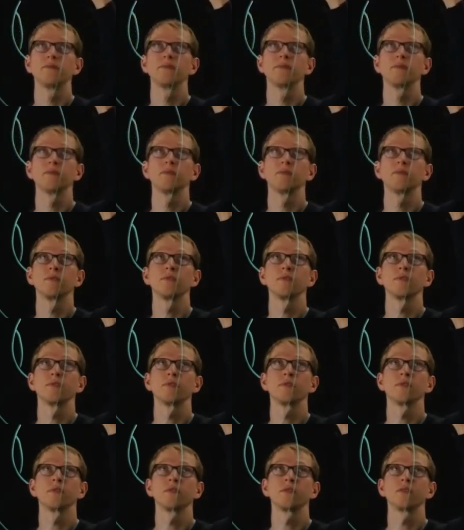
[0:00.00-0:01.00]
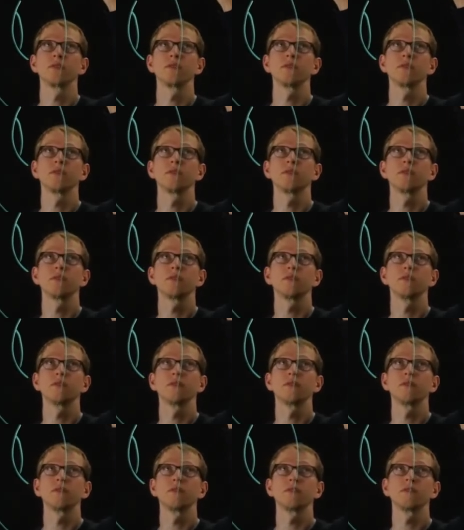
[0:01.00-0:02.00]

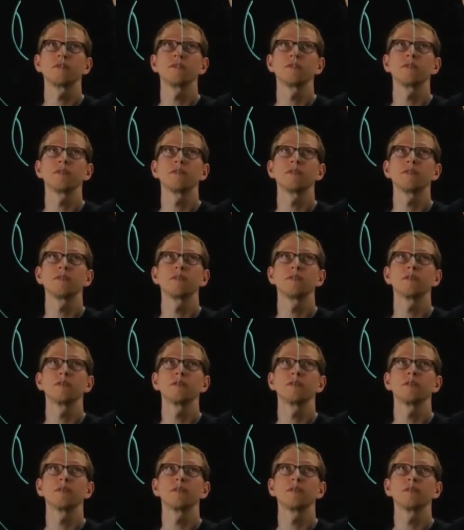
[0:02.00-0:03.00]
(no one is talking)